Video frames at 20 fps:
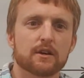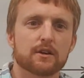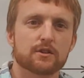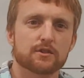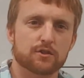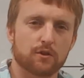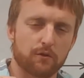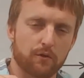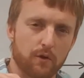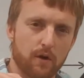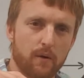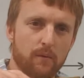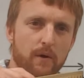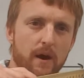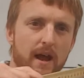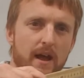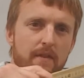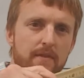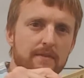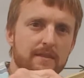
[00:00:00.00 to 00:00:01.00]
So
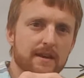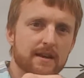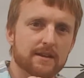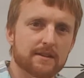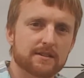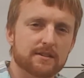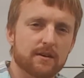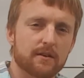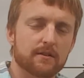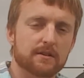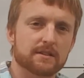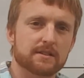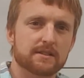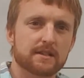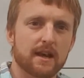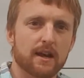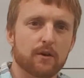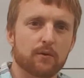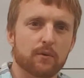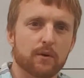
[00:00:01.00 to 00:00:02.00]
around this, I already
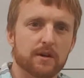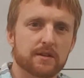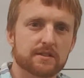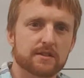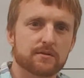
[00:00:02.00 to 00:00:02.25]
said it once,